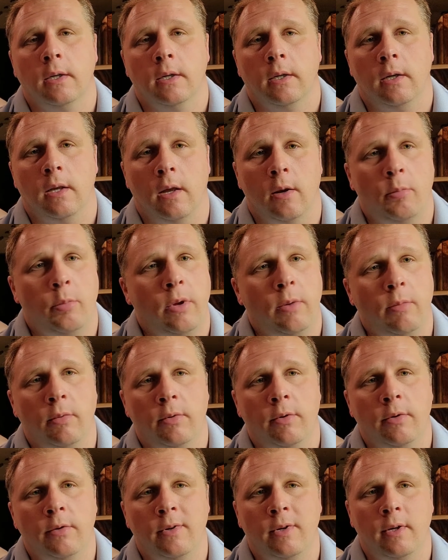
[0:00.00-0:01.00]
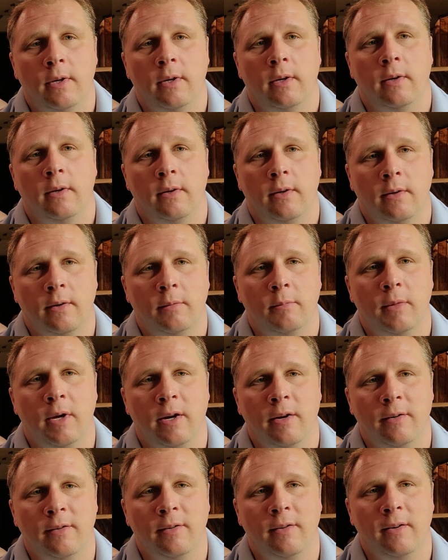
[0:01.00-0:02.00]
A lot of people do it
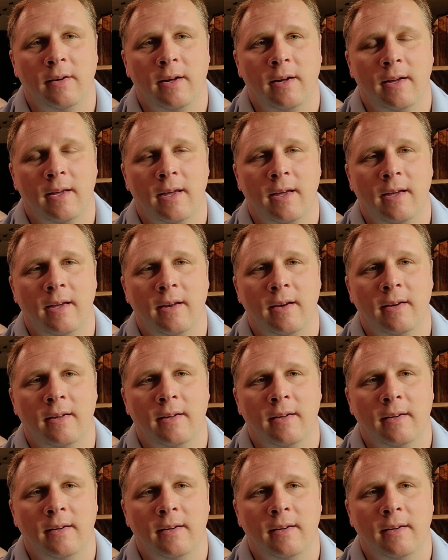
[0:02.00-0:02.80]
better than I can.